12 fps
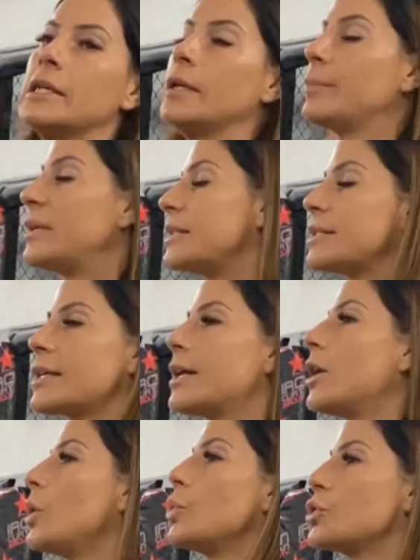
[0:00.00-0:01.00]

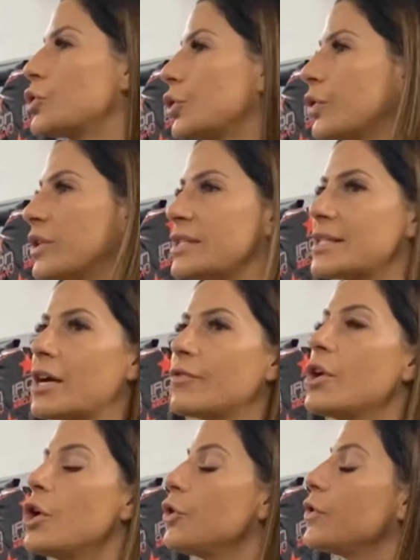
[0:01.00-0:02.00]
pizza or sugar and stuff,
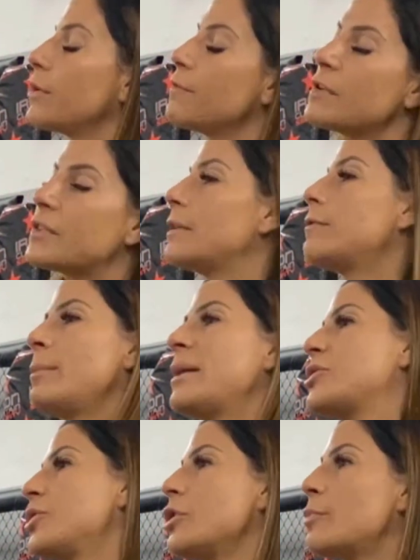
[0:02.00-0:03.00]
you can feel the
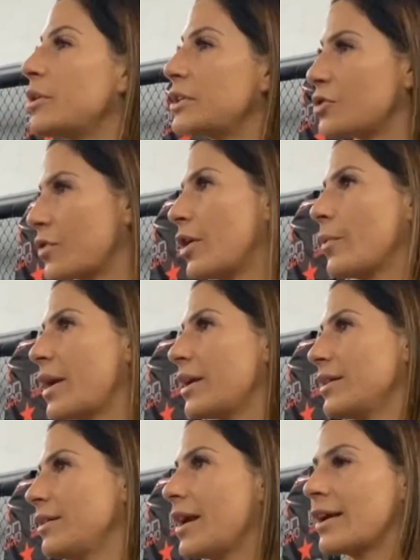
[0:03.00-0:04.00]
inflammation in your body straight away.
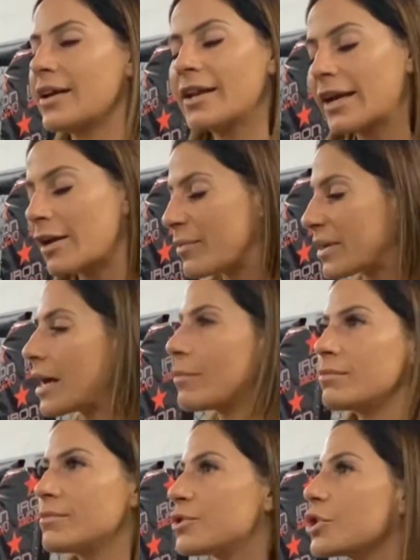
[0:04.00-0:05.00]
Mm. Like, like I've
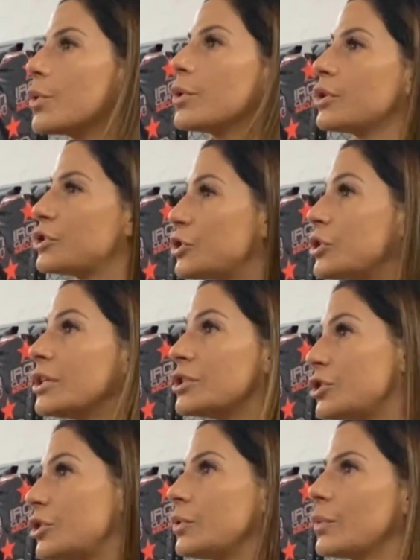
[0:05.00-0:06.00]
become so in
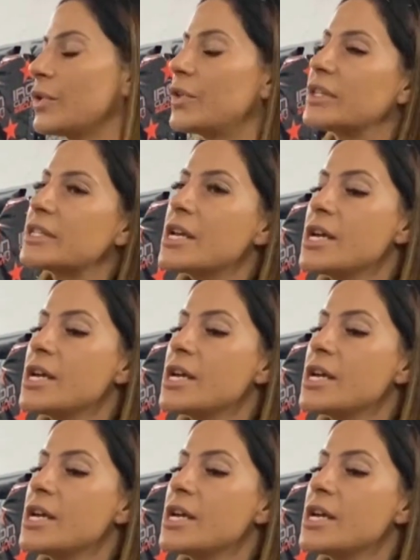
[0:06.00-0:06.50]
tune with it.